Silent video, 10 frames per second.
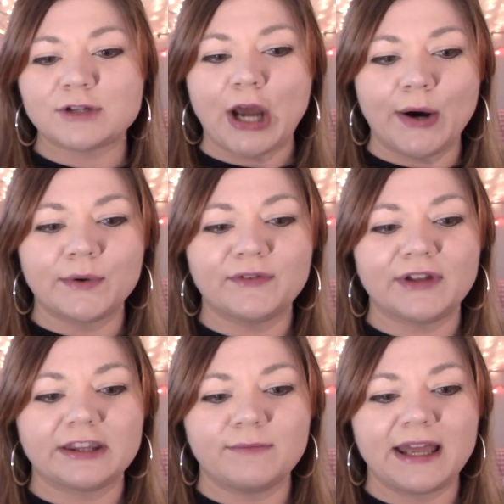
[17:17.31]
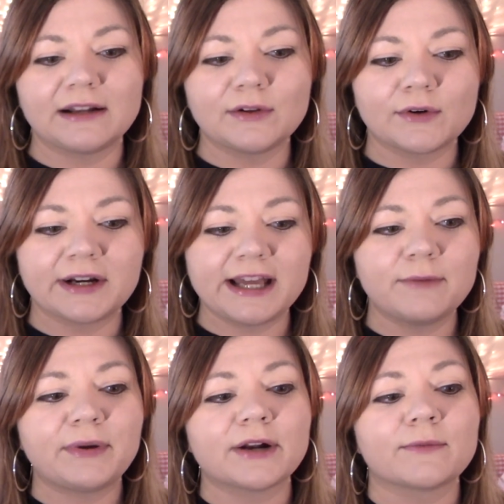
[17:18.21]
tone of like The
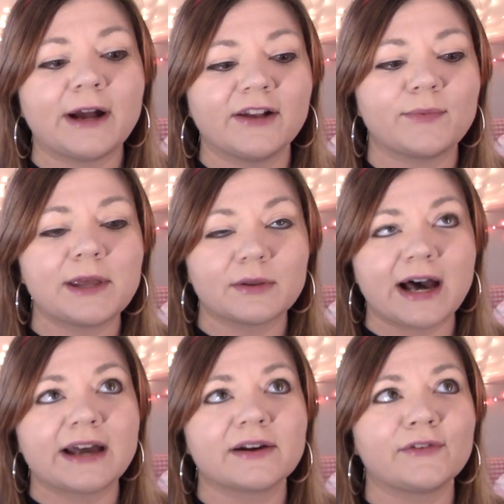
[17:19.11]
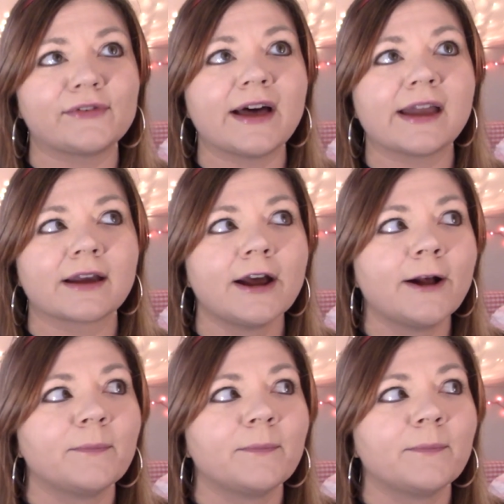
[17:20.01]
Mandalorian, but it reminds me a lot of like